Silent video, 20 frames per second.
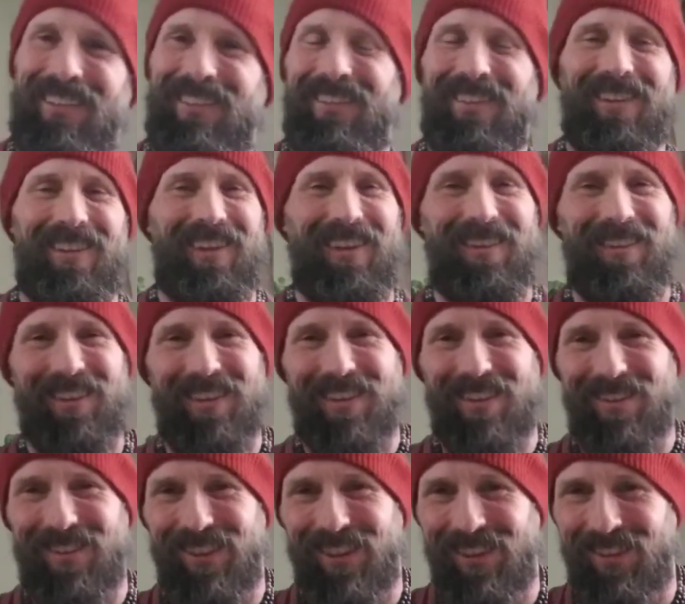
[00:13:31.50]
don't know,
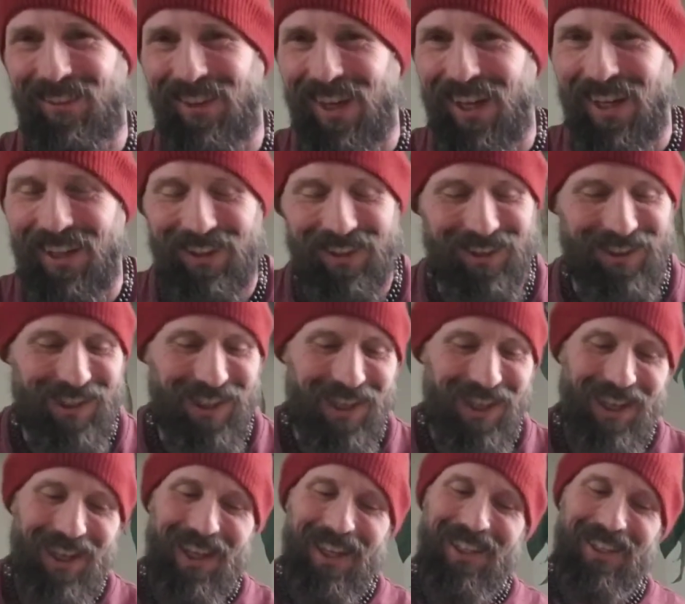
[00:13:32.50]
it's really wild.
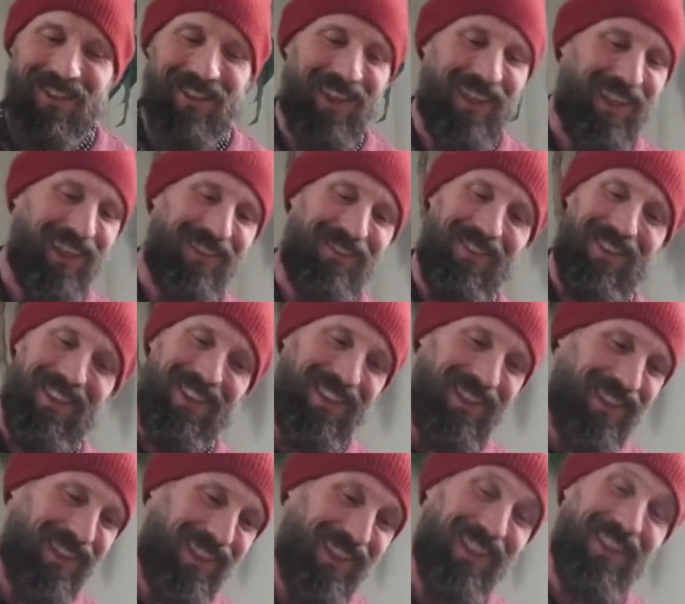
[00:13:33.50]
Training for
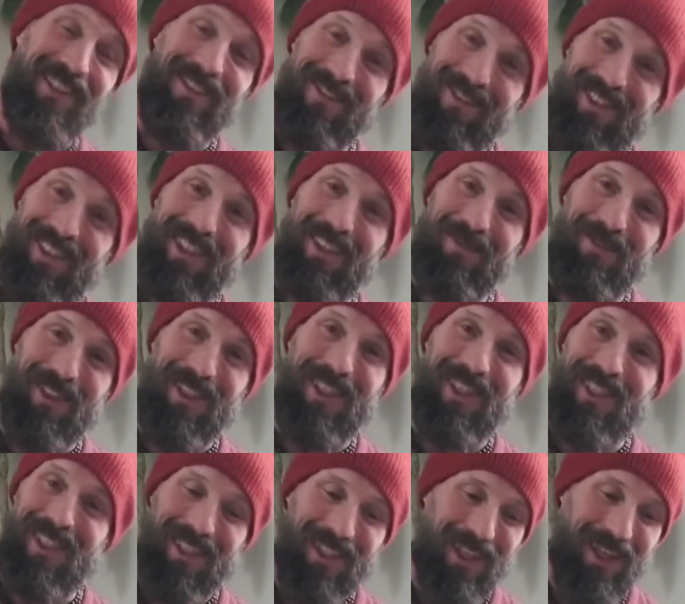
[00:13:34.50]
this thing has really
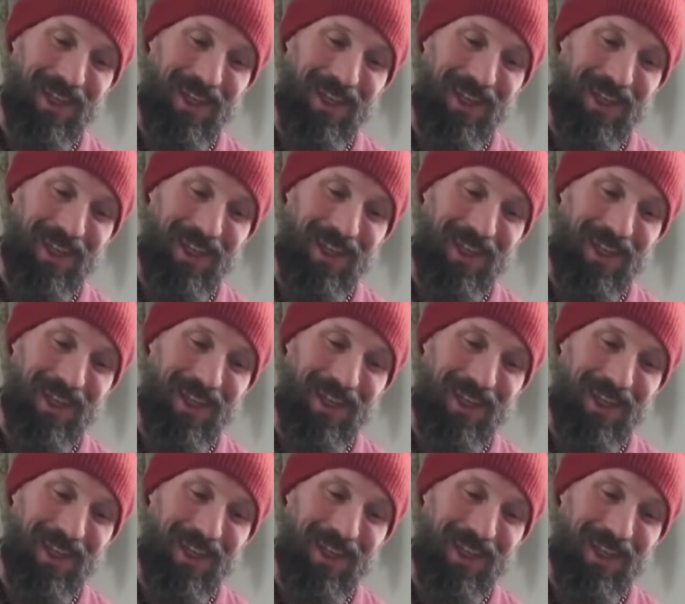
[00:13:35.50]
been